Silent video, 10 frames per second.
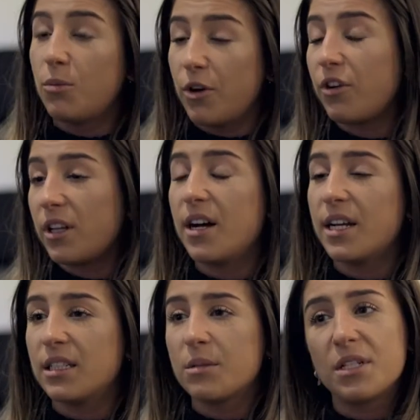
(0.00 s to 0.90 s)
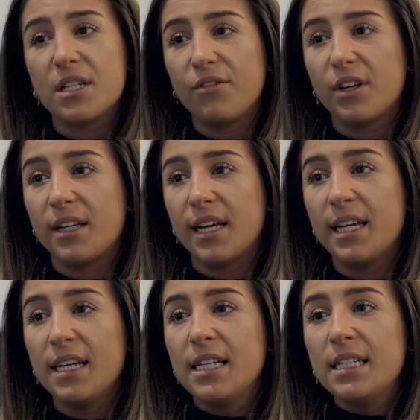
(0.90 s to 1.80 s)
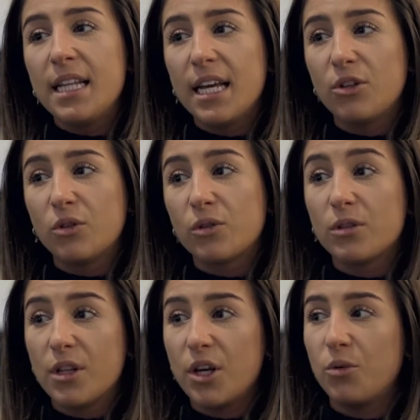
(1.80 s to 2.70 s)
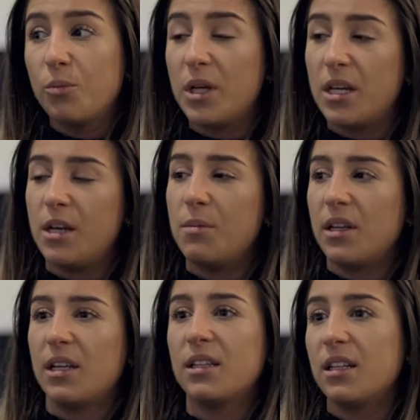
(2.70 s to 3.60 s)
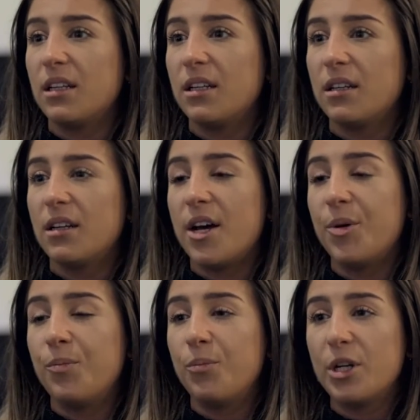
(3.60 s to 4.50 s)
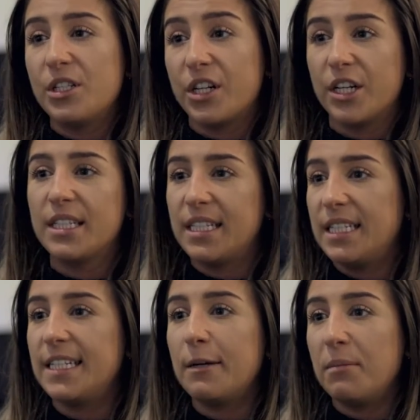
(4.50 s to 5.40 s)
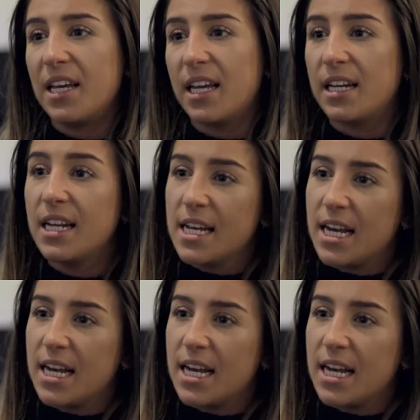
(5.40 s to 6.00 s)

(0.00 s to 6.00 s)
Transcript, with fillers: with a client specifically, they'll be emailing the printer and CCing me in,